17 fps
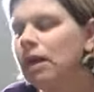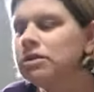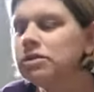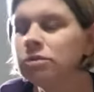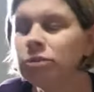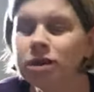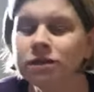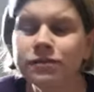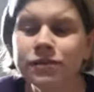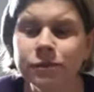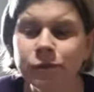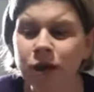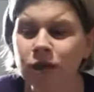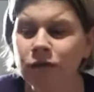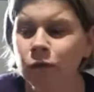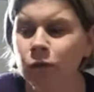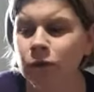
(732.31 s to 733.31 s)
So
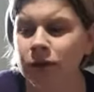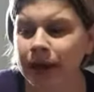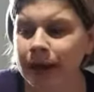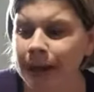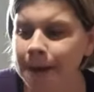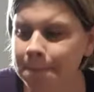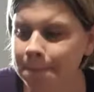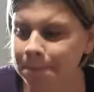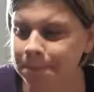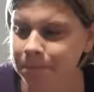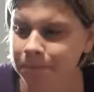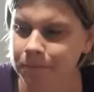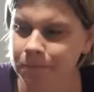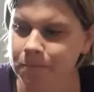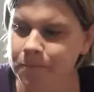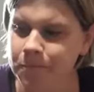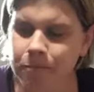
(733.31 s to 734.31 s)
I've worn it
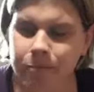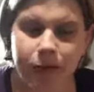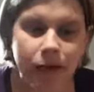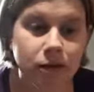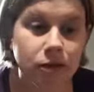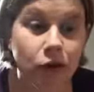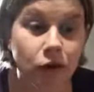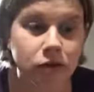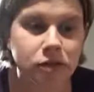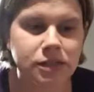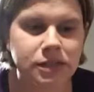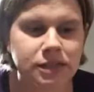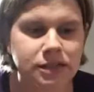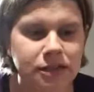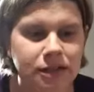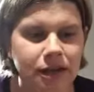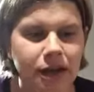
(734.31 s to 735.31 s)

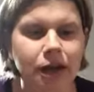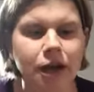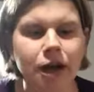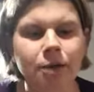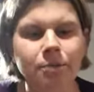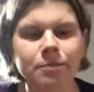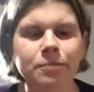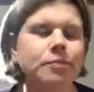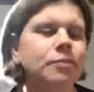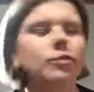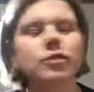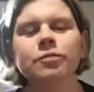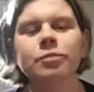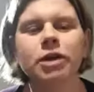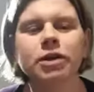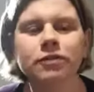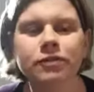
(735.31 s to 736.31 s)
lots with
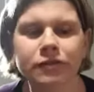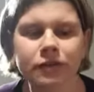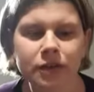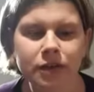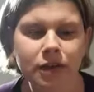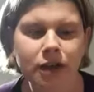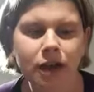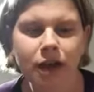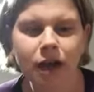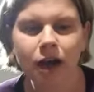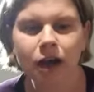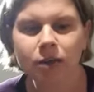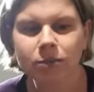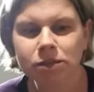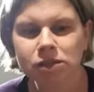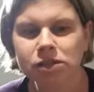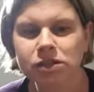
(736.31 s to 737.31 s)
both
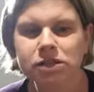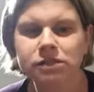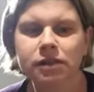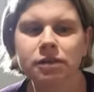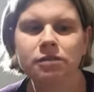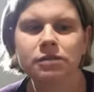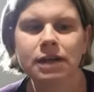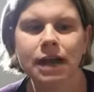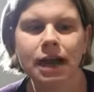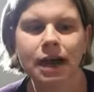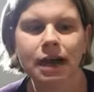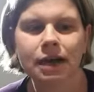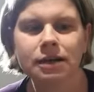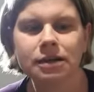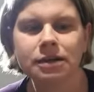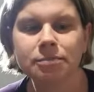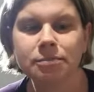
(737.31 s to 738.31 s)
my 2-year-old
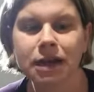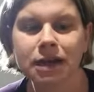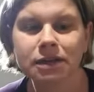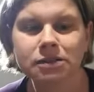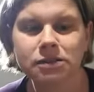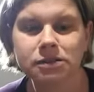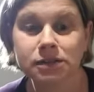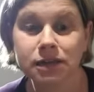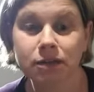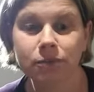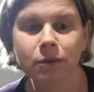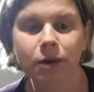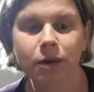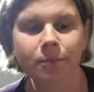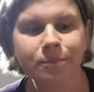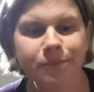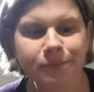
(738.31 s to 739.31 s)
and Max, who's now
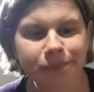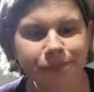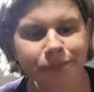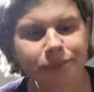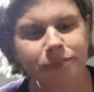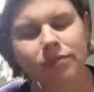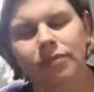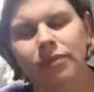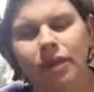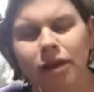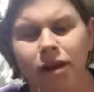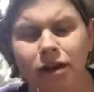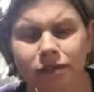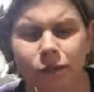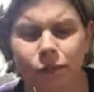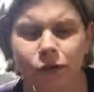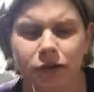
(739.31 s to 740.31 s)
1.
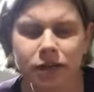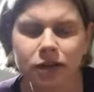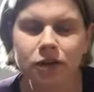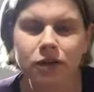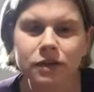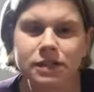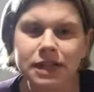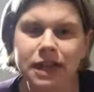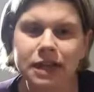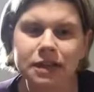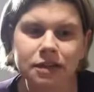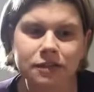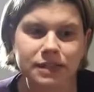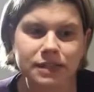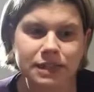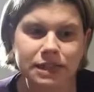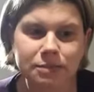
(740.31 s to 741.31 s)
I've worn it lots, and
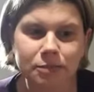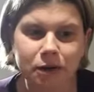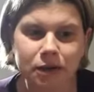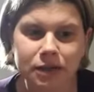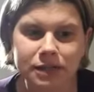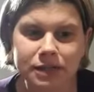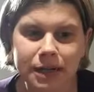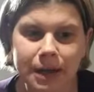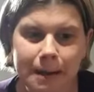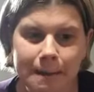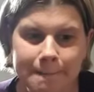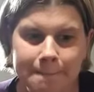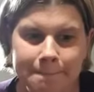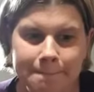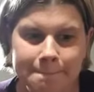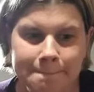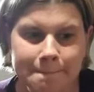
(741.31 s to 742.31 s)
I've steam ironed
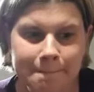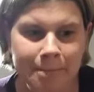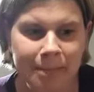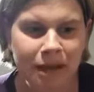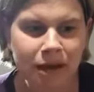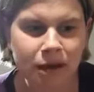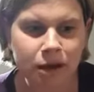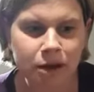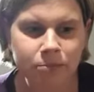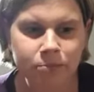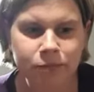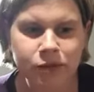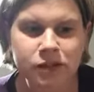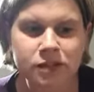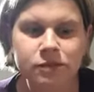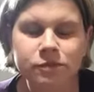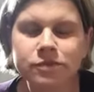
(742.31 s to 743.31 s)
it
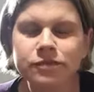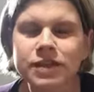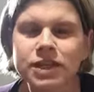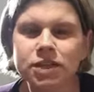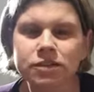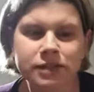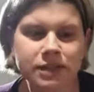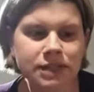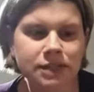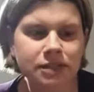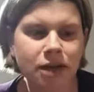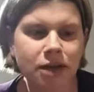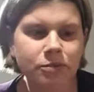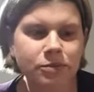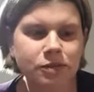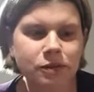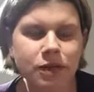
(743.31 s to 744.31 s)
because it was really creased
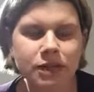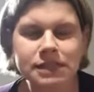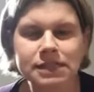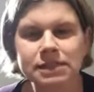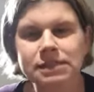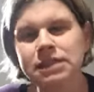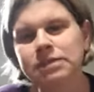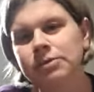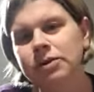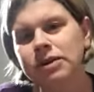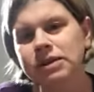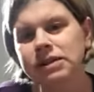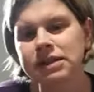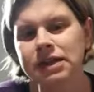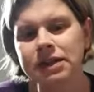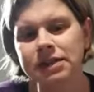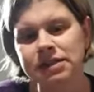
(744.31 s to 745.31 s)
up. So I steam ironed
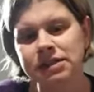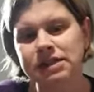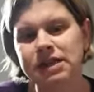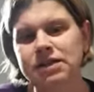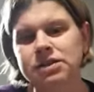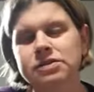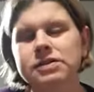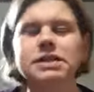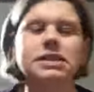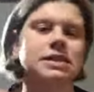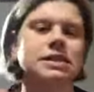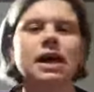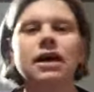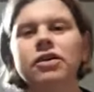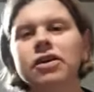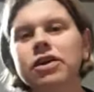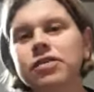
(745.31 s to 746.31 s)
it to get the creases out,
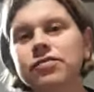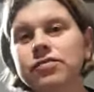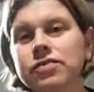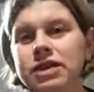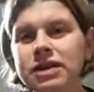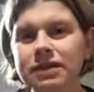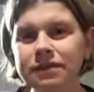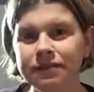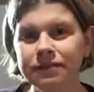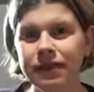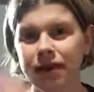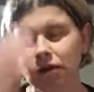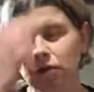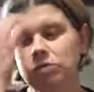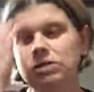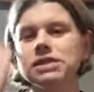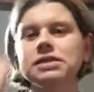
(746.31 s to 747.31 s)
and I could really
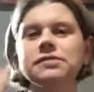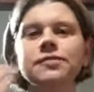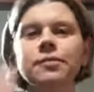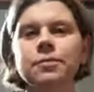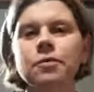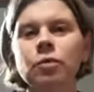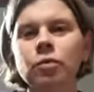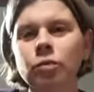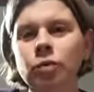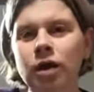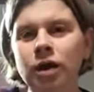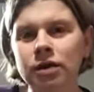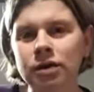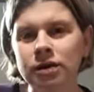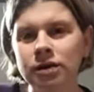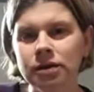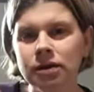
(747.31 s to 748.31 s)
feel, just from the
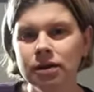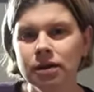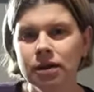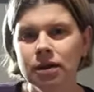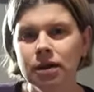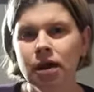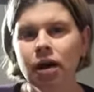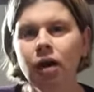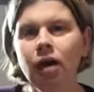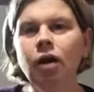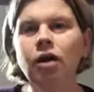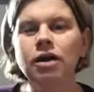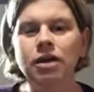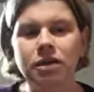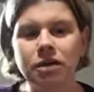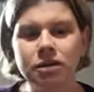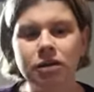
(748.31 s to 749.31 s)
one
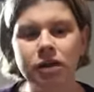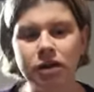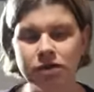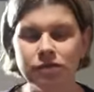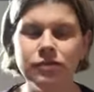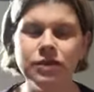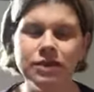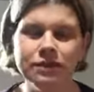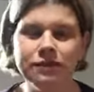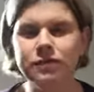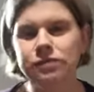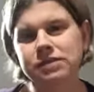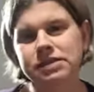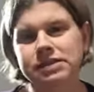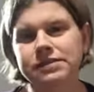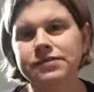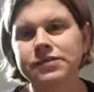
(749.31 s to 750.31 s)
iron, I could really feel the
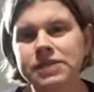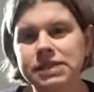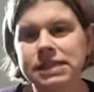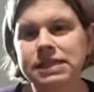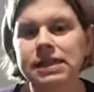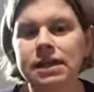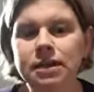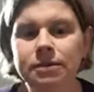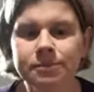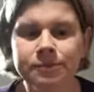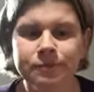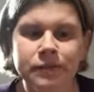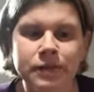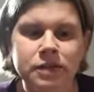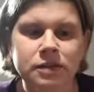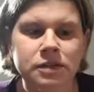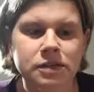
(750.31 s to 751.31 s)
difference in it.
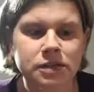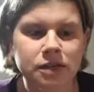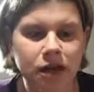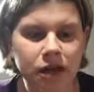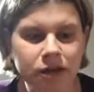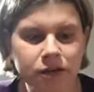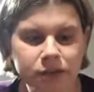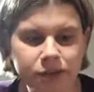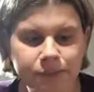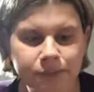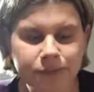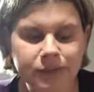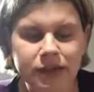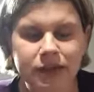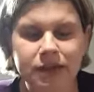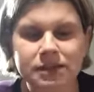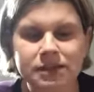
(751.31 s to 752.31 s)
So
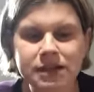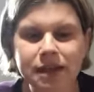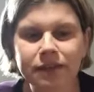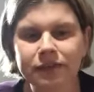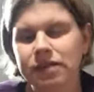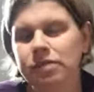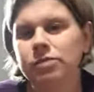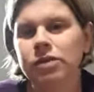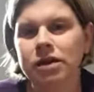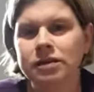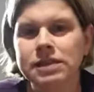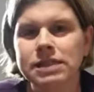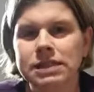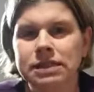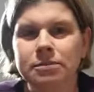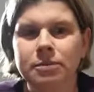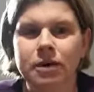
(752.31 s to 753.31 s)
it's definitely worth
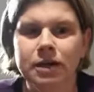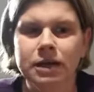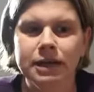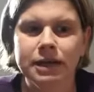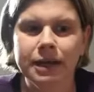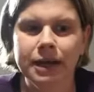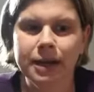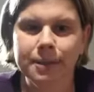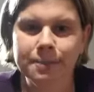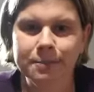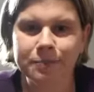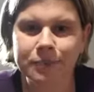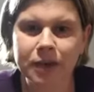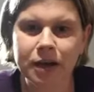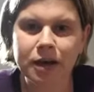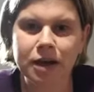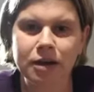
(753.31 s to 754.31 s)
steam ironing
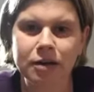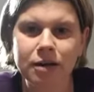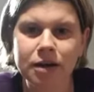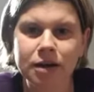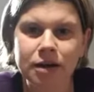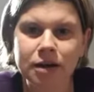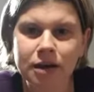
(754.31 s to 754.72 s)
it.